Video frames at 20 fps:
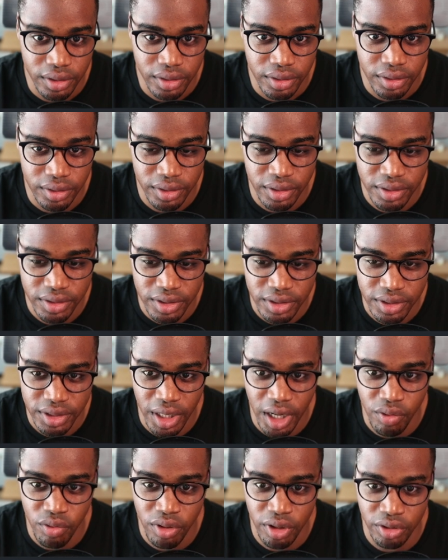This is
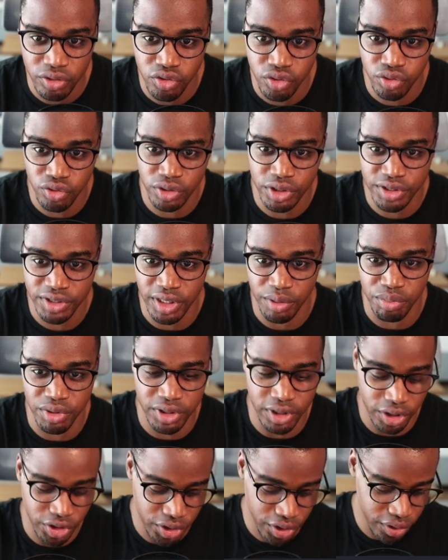our to-do list
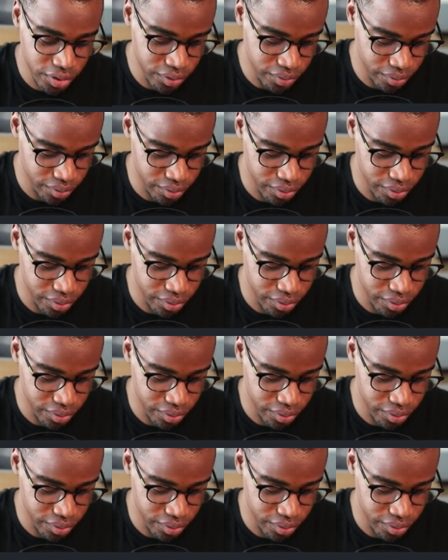application.